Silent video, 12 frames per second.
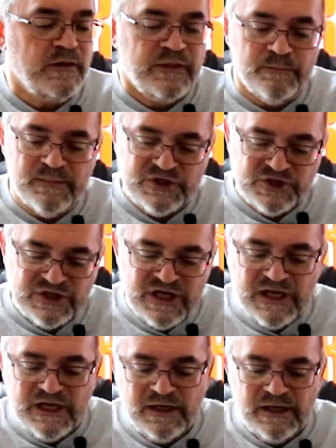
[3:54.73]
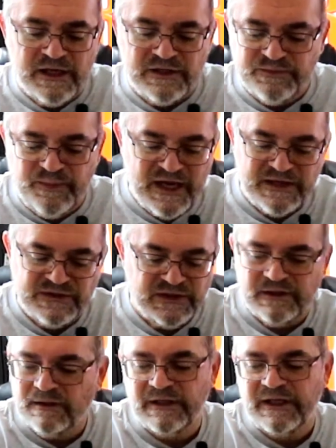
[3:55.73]
The machine is
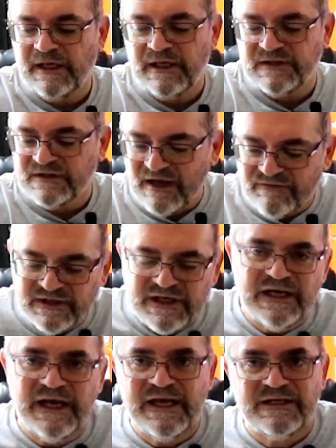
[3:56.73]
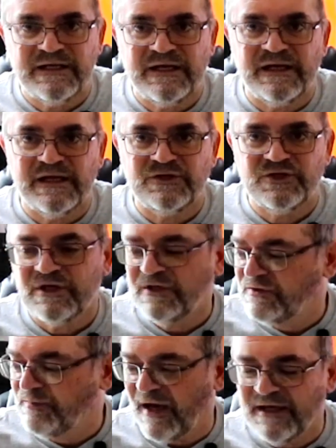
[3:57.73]
basically 17-18
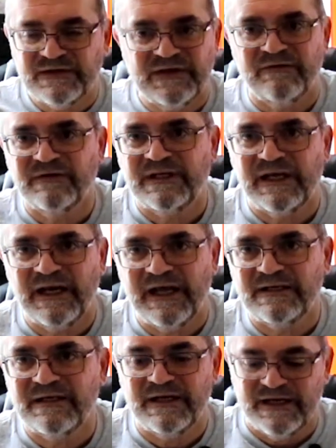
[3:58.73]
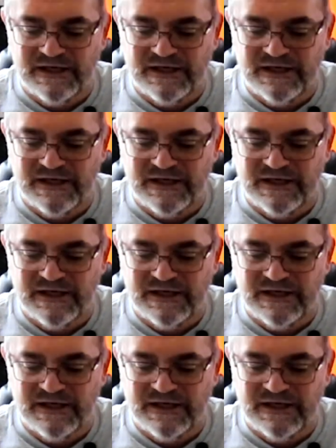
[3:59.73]
inches by 17-18